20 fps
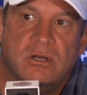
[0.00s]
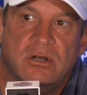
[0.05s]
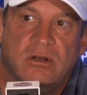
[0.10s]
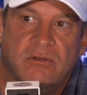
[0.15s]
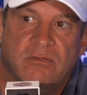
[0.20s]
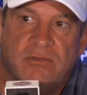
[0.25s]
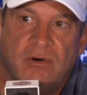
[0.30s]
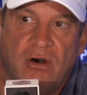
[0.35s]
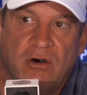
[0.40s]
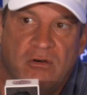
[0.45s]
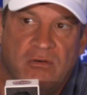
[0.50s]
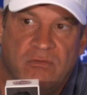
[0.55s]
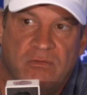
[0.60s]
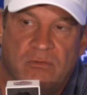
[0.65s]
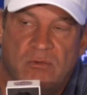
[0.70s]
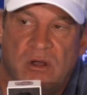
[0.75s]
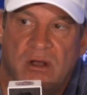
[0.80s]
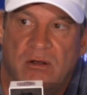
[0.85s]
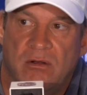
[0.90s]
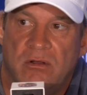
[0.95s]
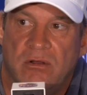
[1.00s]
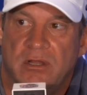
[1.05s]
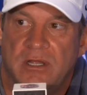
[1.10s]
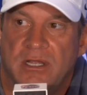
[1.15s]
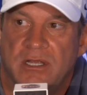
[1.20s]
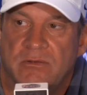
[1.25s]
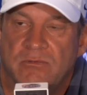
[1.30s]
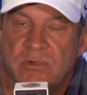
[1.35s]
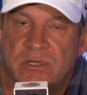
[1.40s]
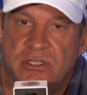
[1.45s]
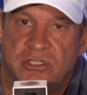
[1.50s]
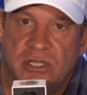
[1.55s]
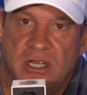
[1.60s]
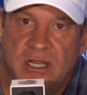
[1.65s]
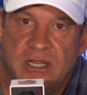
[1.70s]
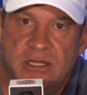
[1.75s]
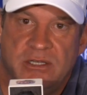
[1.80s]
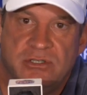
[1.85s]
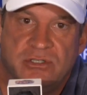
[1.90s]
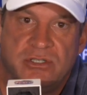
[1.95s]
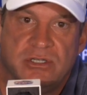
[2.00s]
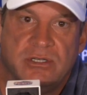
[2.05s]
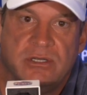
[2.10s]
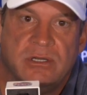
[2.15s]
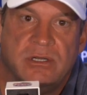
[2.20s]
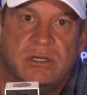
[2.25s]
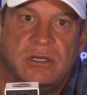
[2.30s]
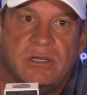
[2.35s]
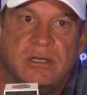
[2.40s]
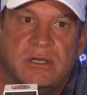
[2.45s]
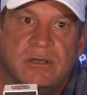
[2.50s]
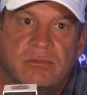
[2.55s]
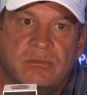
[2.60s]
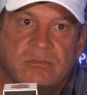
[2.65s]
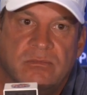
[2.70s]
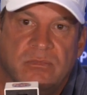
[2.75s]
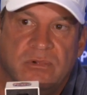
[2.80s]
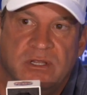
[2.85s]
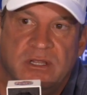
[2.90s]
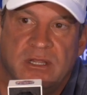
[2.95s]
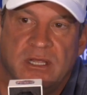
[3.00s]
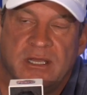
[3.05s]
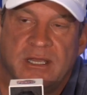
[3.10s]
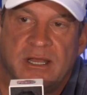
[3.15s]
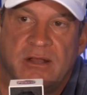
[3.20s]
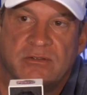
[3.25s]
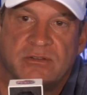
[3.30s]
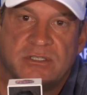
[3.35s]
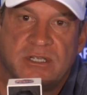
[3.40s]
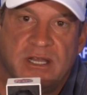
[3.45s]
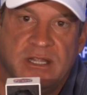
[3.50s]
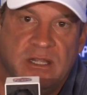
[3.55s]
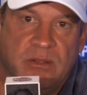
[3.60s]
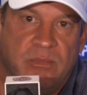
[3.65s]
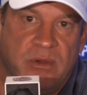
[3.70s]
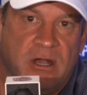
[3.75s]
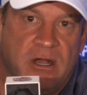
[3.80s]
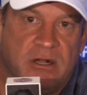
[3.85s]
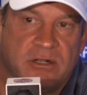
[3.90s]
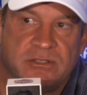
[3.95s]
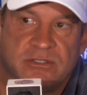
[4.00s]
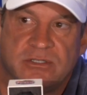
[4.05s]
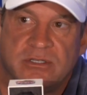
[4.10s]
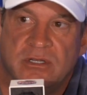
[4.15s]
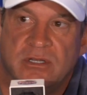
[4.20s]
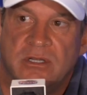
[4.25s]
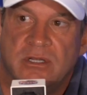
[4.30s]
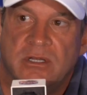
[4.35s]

evolve well and we change and um, we think outside the box,